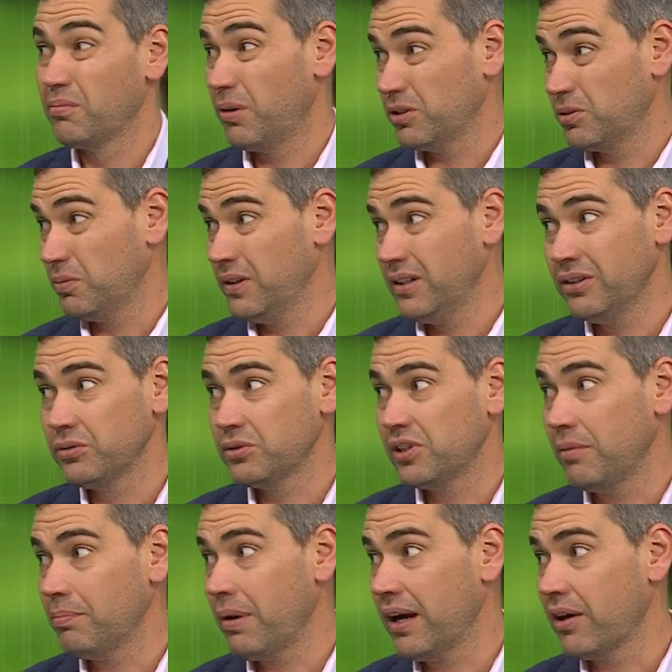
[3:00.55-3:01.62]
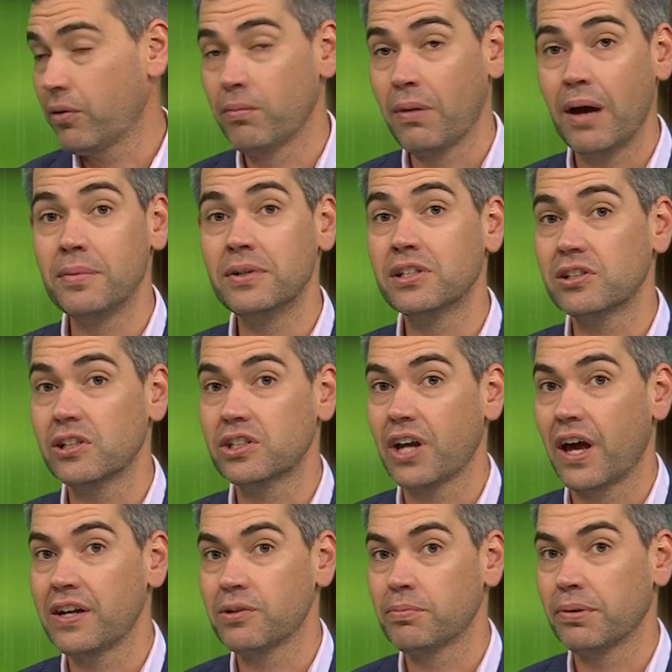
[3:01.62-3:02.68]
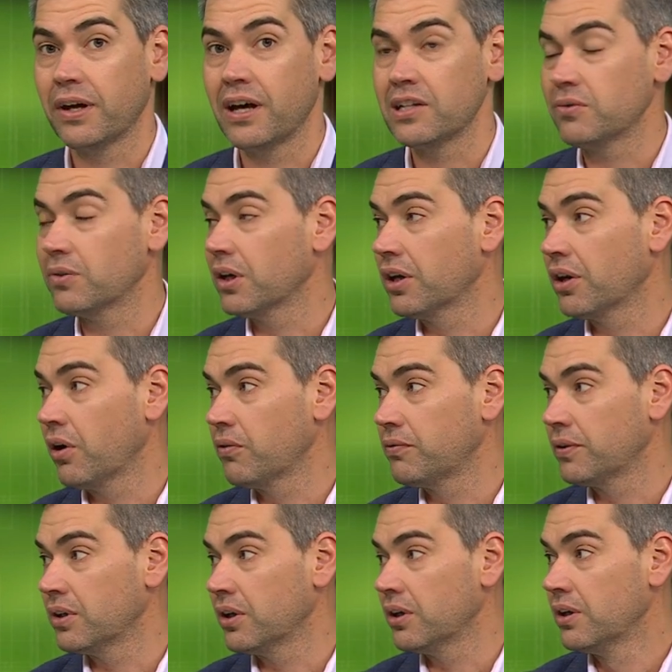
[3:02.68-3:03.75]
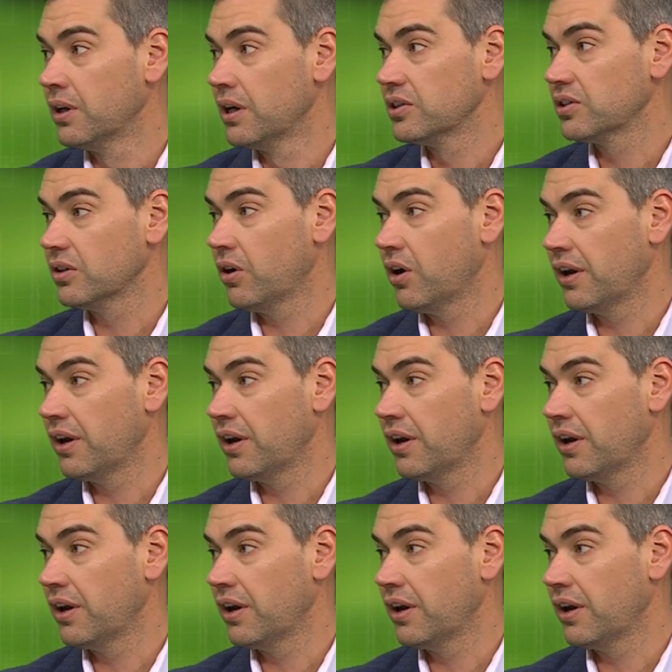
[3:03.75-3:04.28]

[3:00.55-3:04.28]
possibly a little setback or maybe just a change of plans for Godolphin to